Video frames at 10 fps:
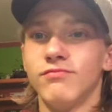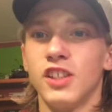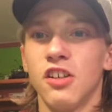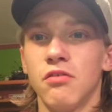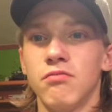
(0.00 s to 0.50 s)

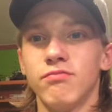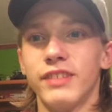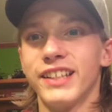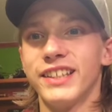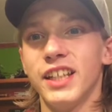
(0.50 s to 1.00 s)
So,
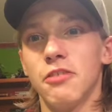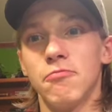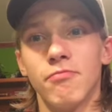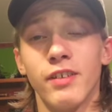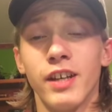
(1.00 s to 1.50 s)
that's it.
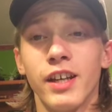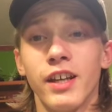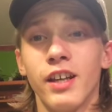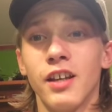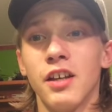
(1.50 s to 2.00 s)

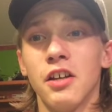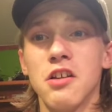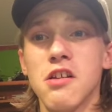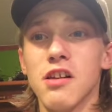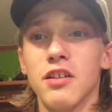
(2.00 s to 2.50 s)

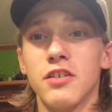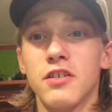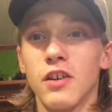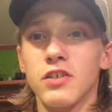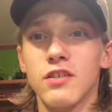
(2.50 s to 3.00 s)

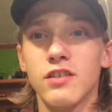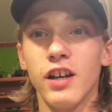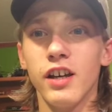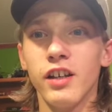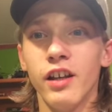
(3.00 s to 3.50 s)
Joe's
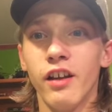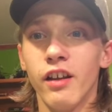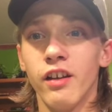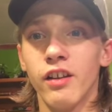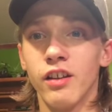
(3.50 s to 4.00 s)
done.
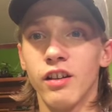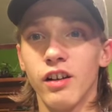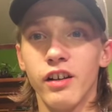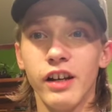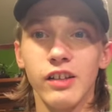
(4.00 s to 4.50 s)

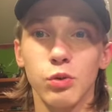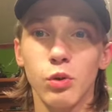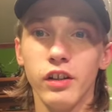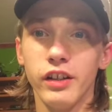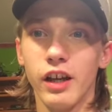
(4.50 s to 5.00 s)
Not
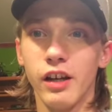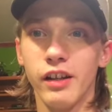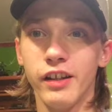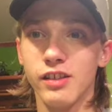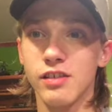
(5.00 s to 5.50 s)
totally done.
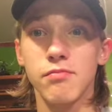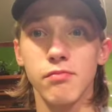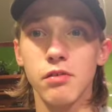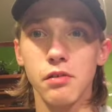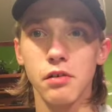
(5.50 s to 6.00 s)
He is
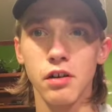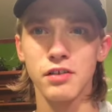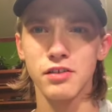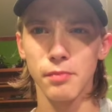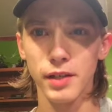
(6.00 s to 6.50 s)
gonna
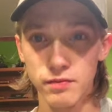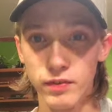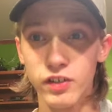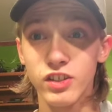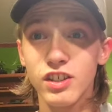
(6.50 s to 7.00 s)
still make some
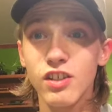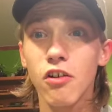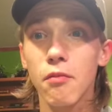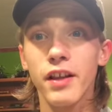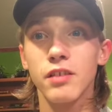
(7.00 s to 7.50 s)
videos. He's still
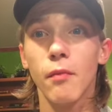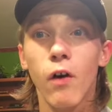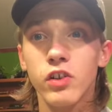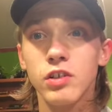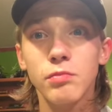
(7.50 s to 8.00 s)
gonna make some
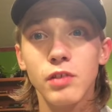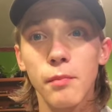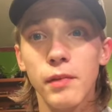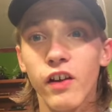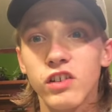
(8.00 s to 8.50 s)
awesome
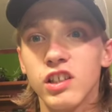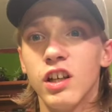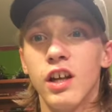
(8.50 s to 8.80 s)
thumbnails.